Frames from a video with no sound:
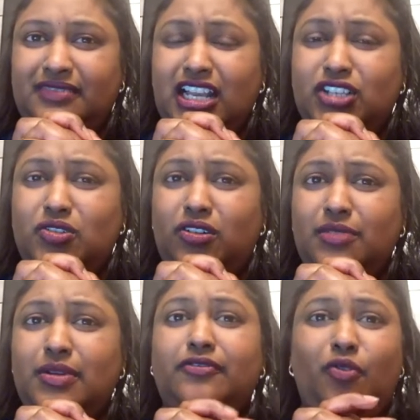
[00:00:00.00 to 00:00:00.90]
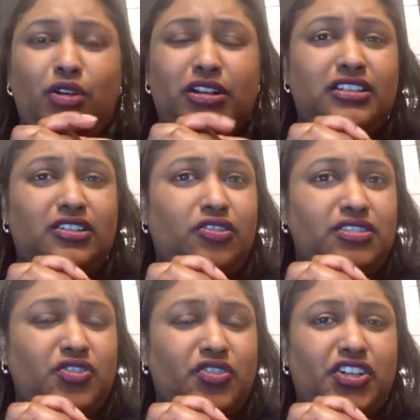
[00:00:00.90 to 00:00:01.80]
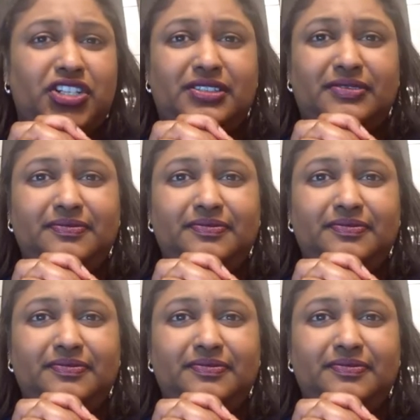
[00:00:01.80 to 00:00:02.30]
It's all about focus and concentration.